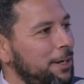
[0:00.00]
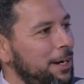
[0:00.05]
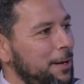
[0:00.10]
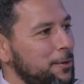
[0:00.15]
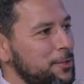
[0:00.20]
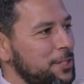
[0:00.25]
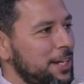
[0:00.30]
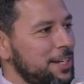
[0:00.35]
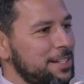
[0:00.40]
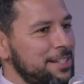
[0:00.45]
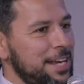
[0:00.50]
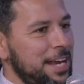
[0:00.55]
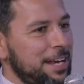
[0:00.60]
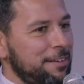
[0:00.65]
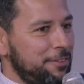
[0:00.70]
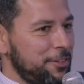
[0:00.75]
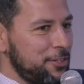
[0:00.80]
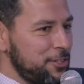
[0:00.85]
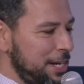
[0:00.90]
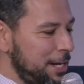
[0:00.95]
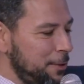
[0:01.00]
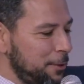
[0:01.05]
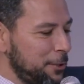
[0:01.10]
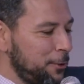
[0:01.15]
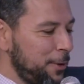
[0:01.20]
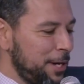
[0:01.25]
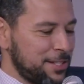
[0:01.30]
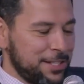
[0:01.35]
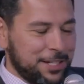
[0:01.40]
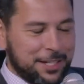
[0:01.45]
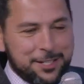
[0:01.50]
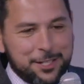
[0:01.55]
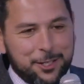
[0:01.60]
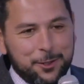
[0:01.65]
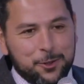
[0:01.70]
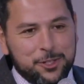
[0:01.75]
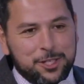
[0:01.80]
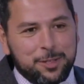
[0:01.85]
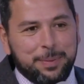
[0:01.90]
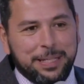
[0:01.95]
And I was going to say, if there's anyone who has an
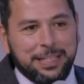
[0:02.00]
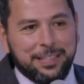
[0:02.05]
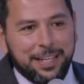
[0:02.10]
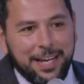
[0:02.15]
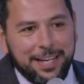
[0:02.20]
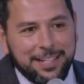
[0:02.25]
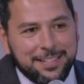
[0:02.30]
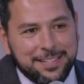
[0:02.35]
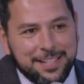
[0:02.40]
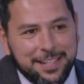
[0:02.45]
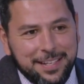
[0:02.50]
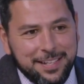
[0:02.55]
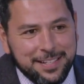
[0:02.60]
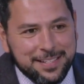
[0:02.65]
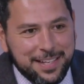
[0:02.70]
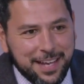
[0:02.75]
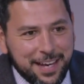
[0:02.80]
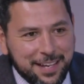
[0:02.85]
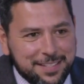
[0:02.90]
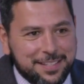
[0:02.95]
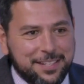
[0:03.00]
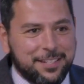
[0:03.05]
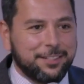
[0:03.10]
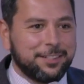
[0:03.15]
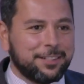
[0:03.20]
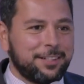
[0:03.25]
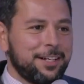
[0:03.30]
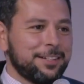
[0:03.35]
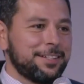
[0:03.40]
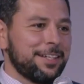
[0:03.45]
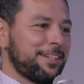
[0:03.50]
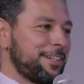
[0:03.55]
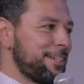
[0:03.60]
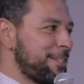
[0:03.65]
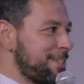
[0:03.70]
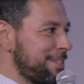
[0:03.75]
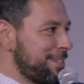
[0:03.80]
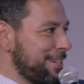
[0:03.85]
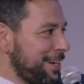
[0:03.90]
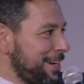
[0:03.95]
excuse to be late these days here in Qatar,
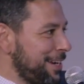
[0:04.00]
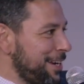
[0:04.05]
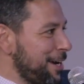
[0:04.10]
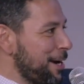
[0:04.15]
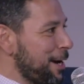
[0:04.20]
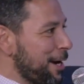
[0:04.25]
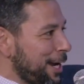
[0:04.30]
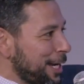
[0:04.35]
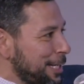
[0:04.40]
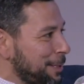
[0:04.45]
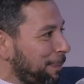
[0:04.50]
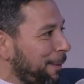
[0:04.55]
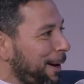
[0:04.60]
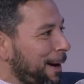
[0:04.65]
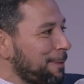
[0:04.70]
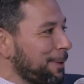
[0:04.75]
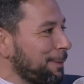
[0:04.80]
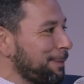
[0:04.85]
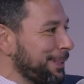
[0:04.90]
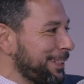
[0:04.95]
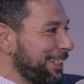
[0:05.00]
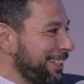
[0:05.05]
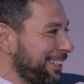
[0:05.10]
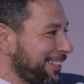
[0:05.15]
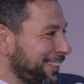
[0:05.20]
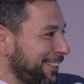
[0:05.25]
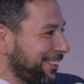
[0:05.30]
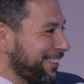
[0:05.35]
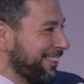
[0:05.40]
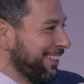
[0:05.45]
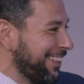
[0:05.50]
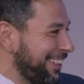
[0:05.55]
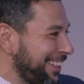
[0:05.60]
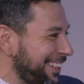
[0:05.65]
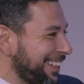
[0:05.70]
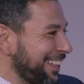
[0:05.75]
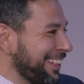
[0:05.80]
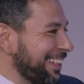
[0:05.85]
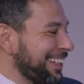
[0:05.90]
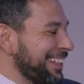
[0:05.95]
it's probably you.
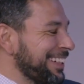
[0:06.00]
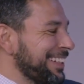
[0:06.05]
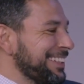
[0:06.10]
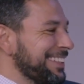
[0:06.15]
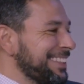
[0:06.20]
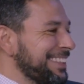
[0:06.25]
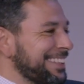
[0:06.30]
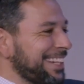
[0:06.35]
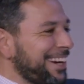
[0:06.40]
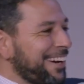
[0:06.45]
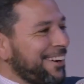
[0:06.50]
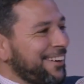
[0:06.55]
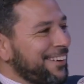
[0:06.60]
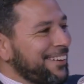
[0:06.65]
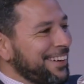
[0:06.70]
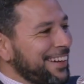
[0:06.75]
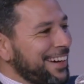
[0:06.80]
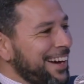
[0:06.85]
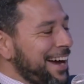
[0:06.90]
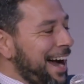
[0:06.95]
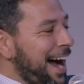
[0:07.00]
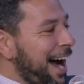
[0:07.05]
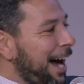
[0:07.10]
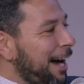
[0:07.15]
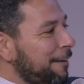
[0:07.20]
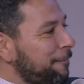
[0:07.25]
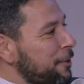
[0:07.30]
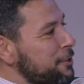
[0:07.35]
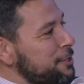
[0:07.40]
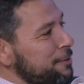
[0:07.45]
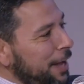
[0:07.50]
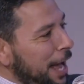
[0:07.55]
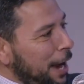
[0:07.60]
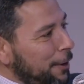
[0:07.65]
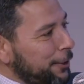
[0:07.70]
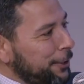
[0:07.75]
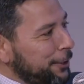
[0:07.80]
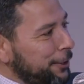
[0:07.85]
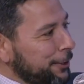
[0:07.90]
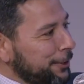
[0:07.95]
So, first of all, how
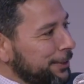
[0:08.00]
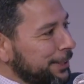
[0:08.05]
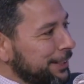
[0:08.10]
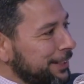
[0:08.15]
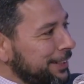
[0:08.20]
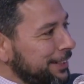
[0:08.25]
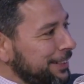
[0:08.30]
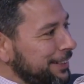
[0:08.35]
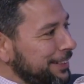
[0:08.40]
are you doing?